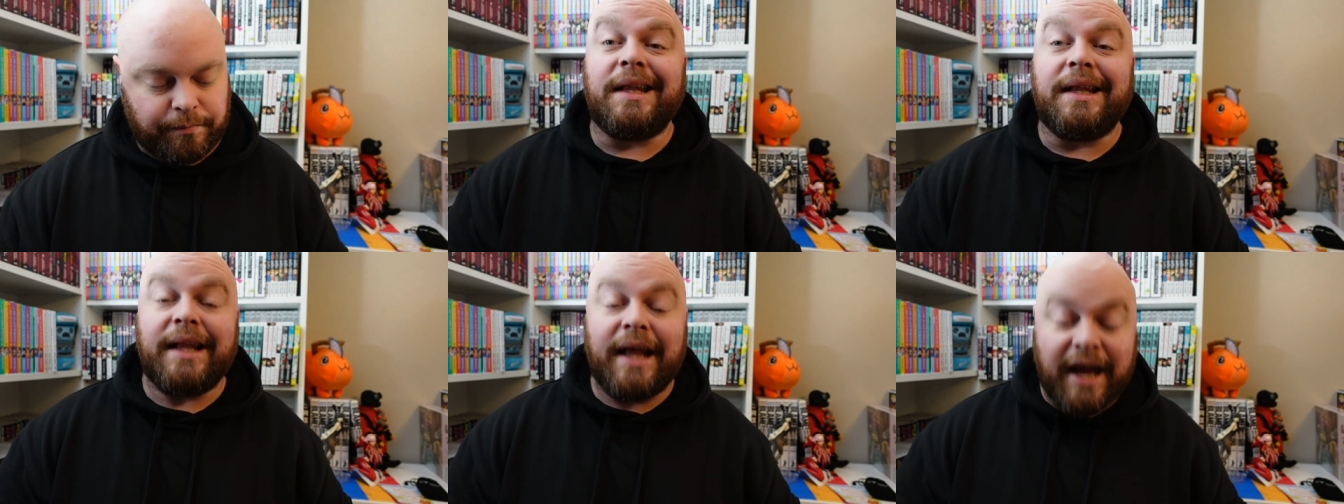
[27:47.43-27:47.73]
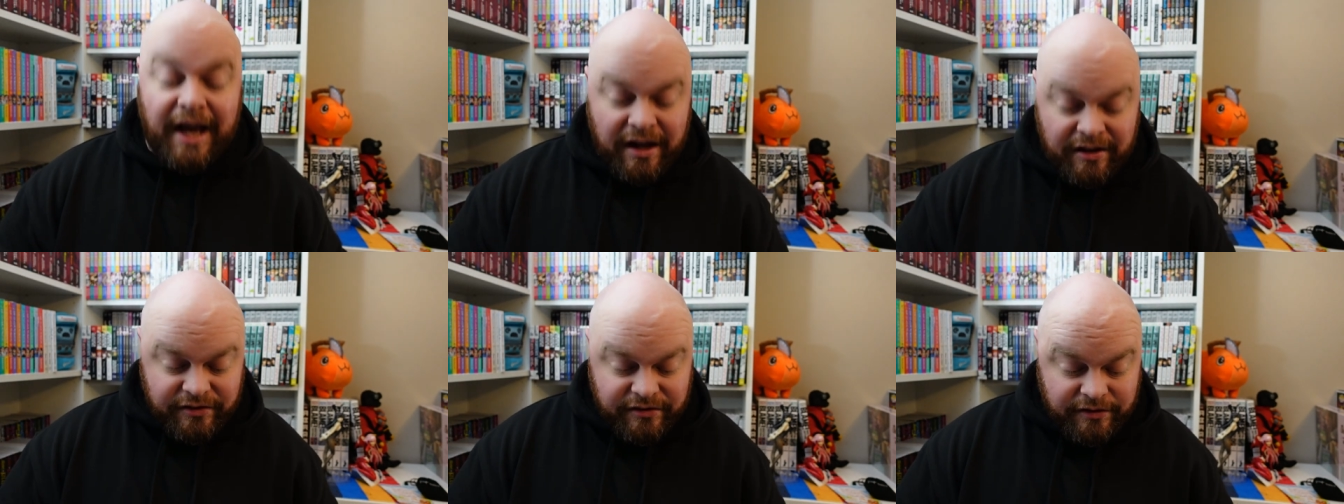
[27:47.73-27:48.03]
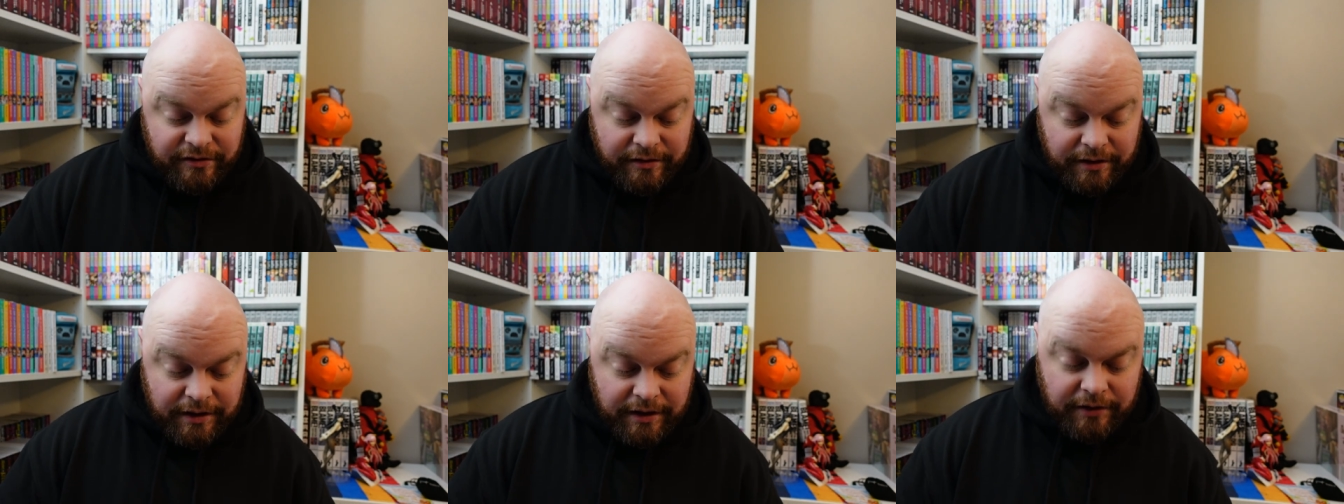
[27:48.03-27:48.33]

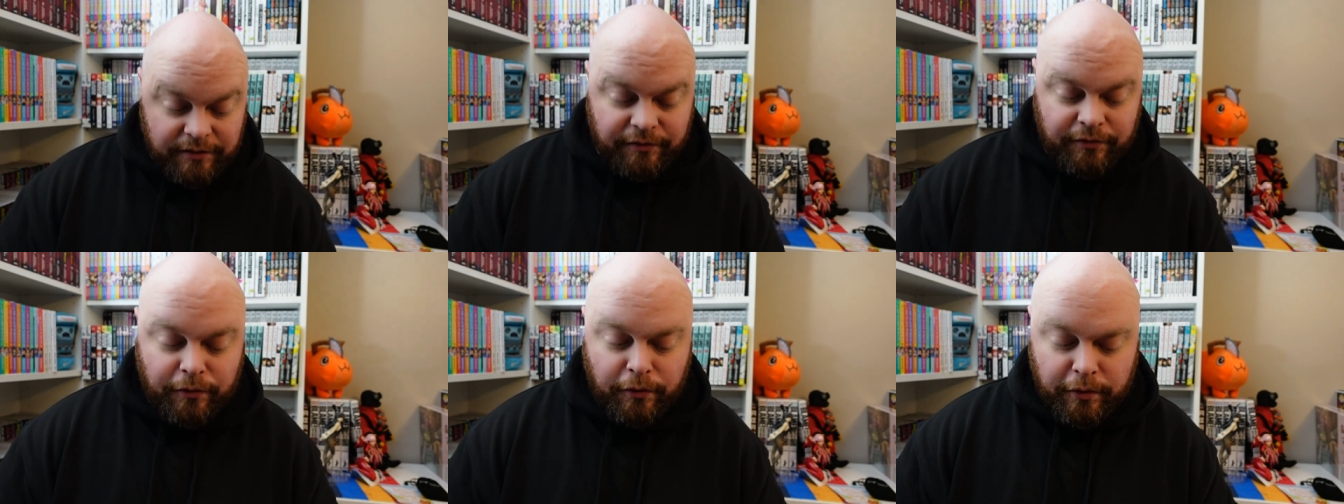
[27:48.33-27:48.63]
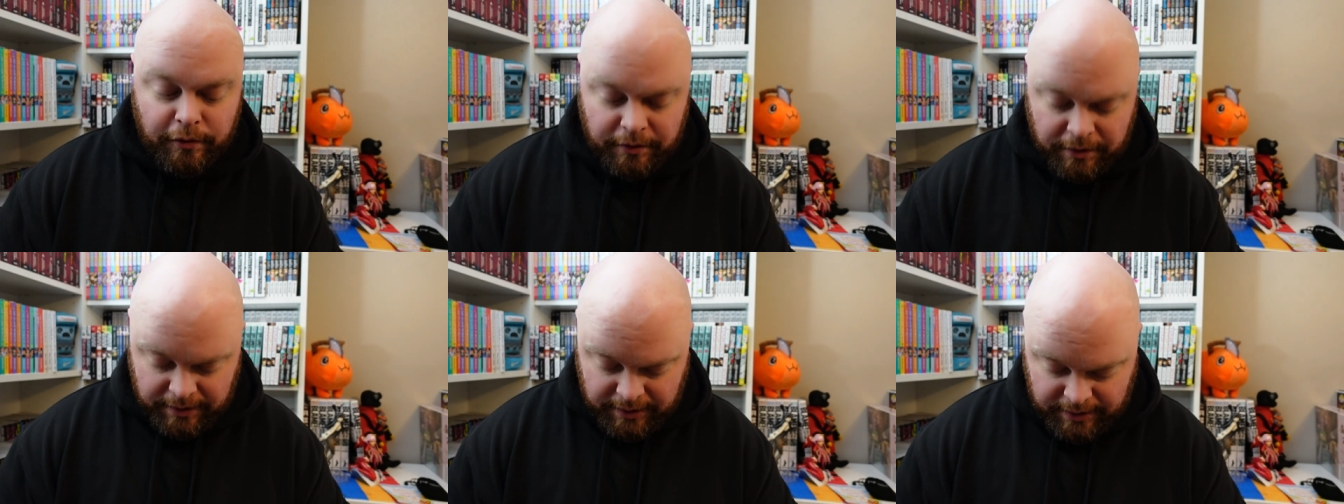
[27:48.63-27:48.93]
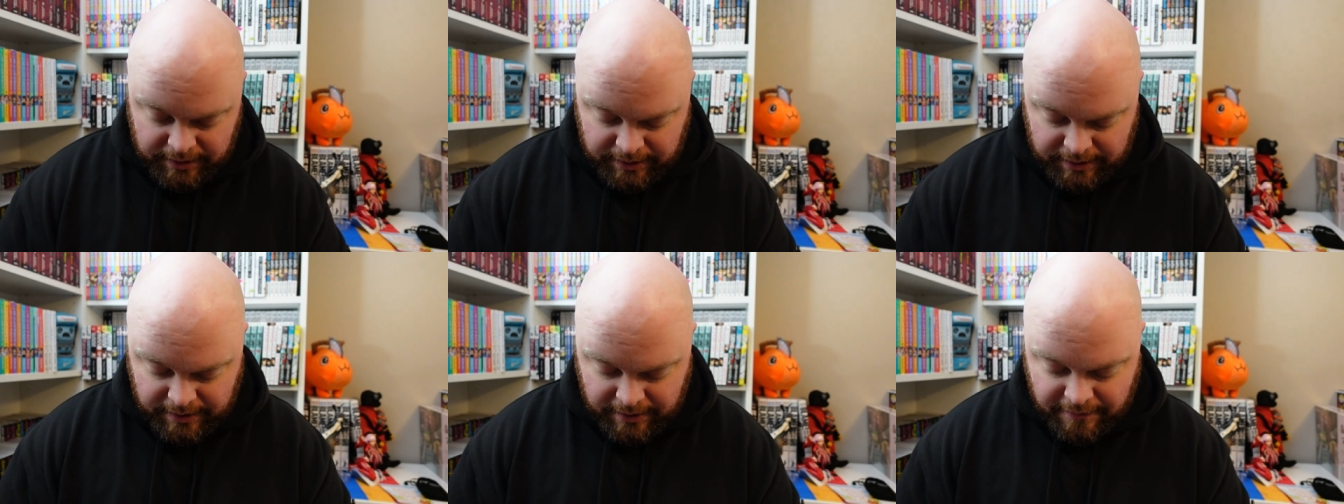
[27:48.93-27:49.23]
Lastly, for
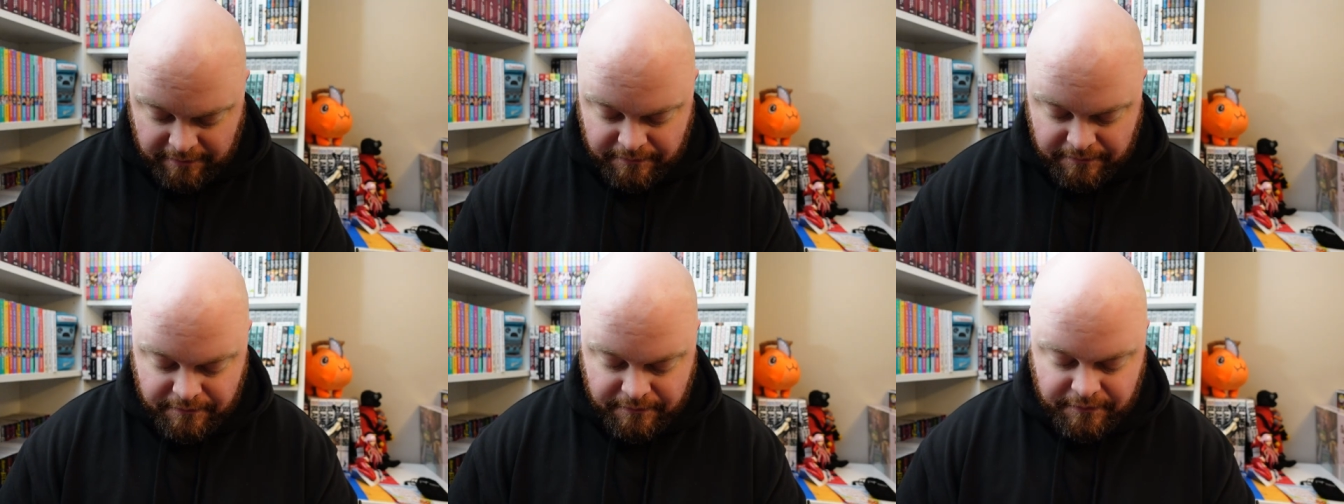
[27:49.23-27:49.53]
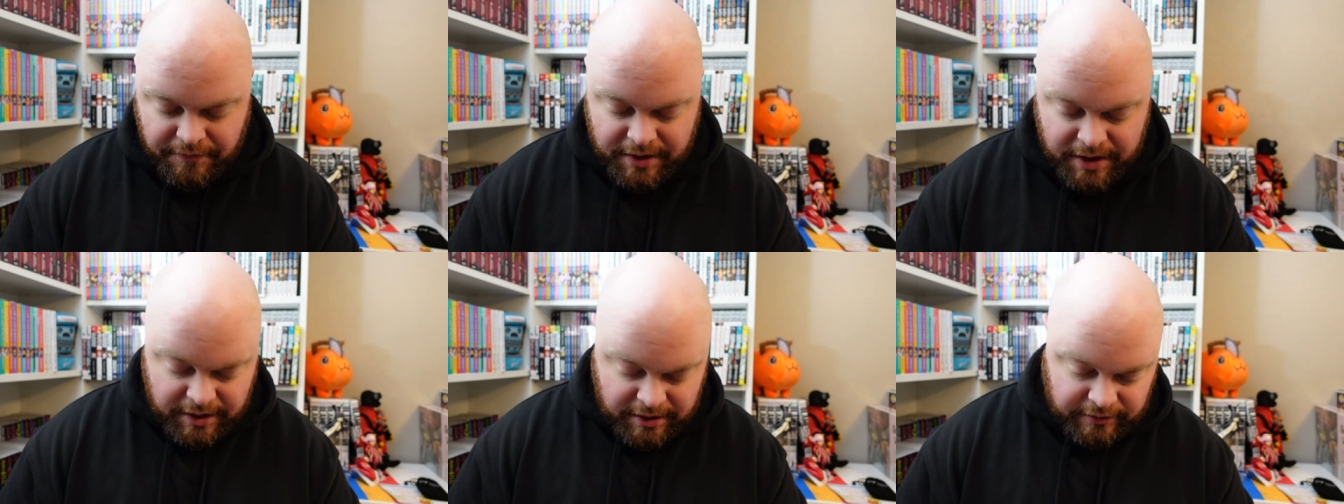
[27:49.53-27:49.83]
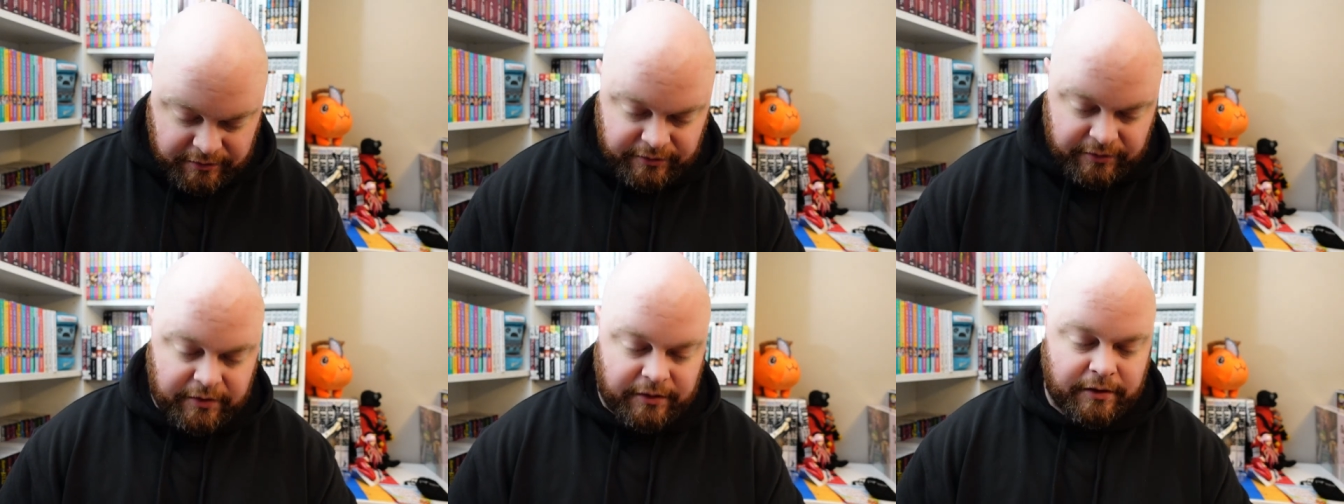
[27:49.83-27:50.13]
the
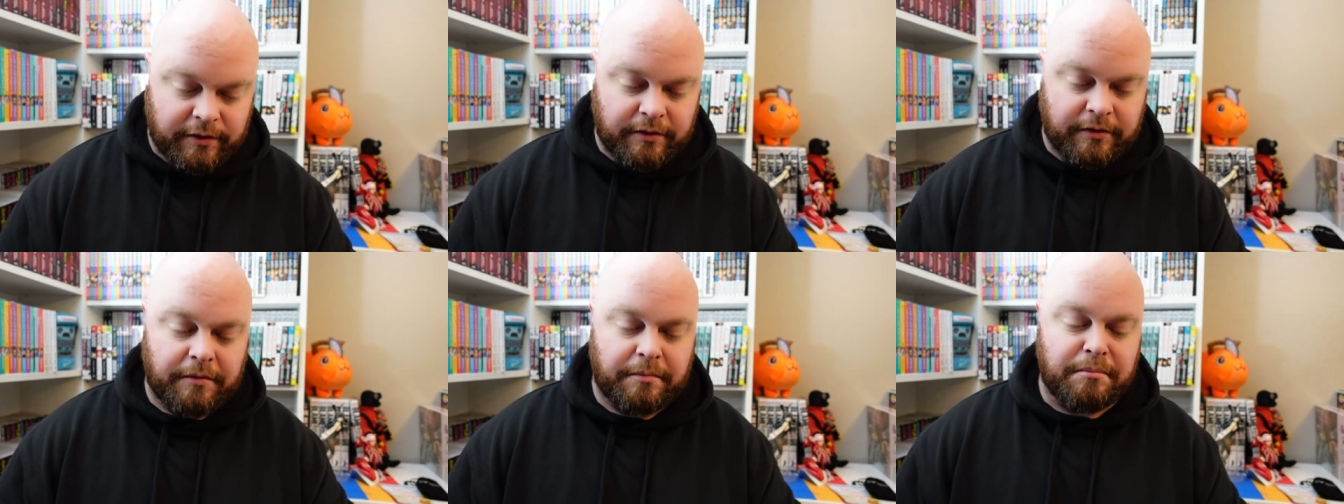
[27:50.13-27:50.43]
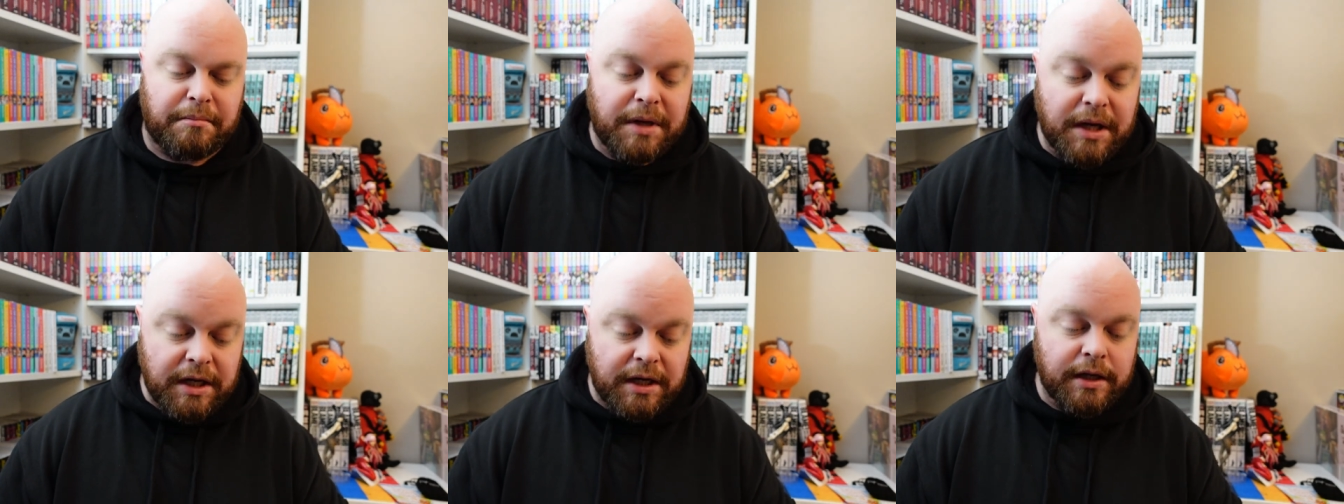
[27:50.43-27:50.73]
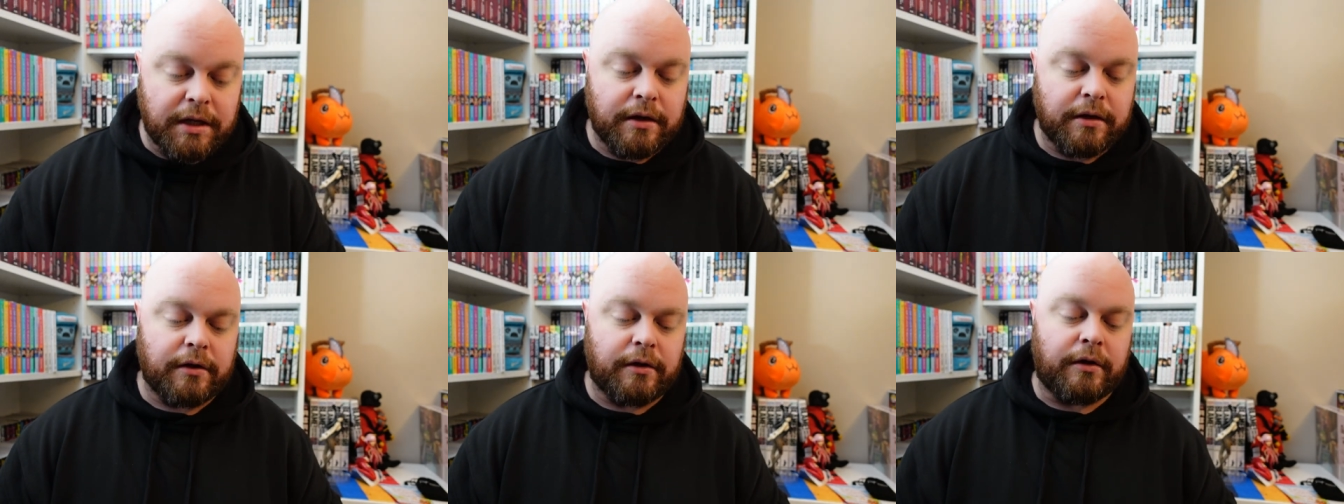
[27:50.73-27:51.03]
Viz
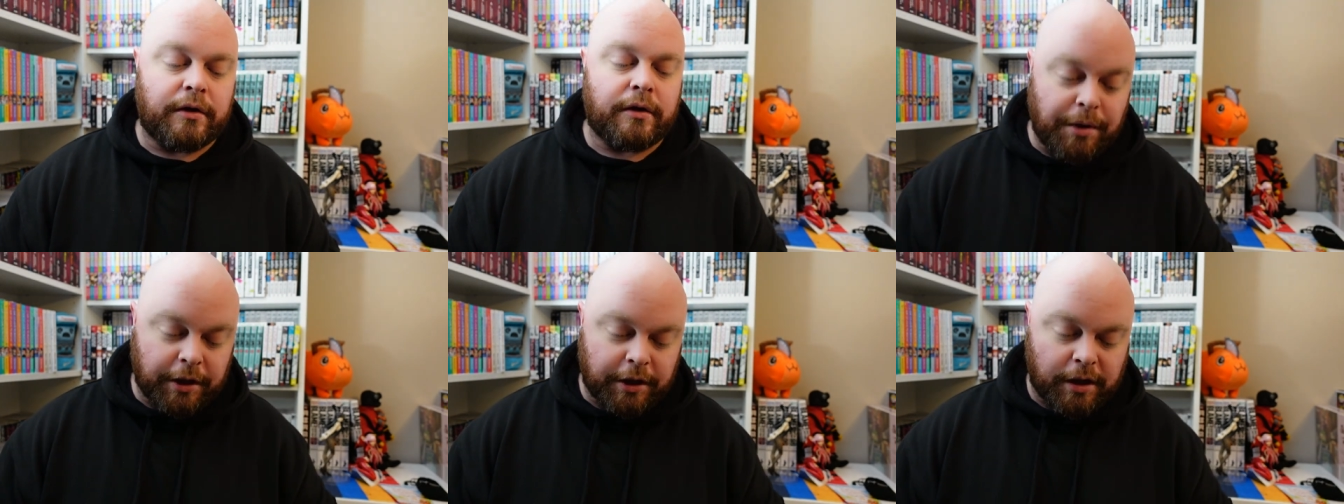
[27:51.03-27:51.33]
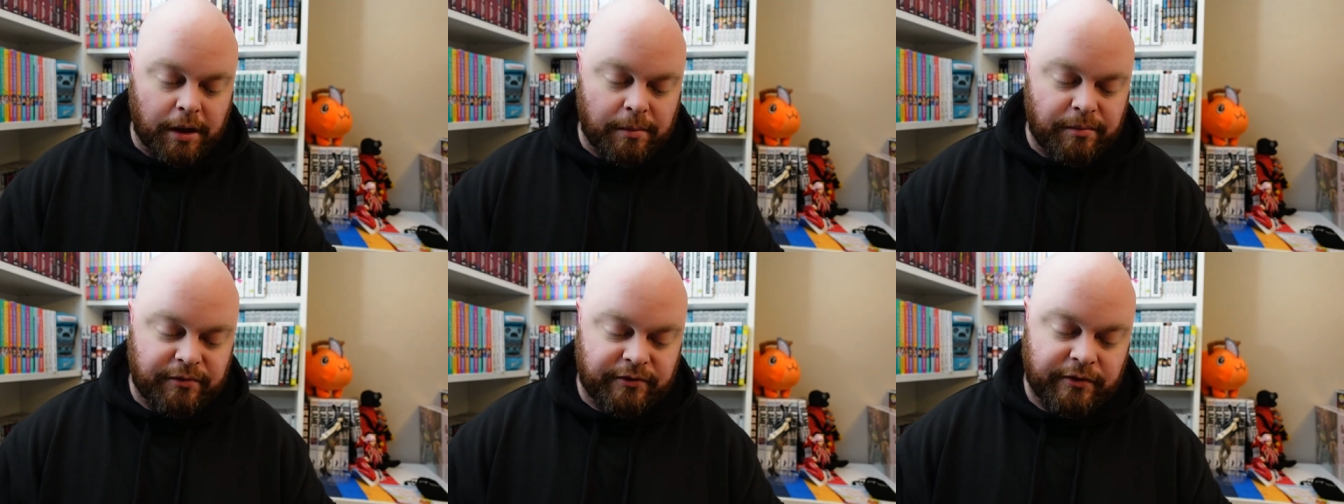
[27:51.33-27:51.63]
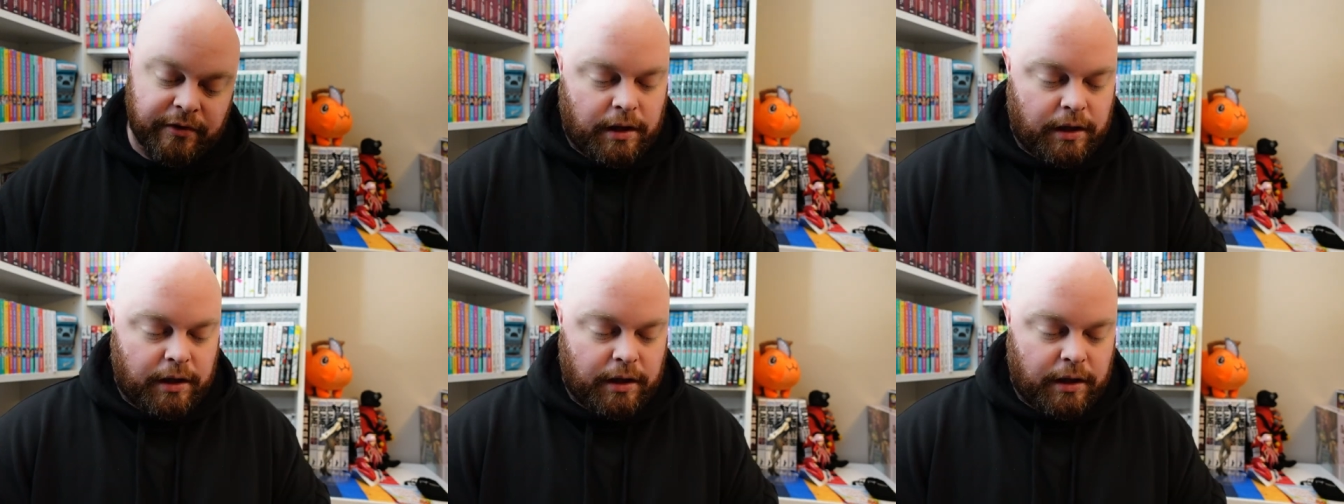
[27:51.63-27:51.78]
media pickups,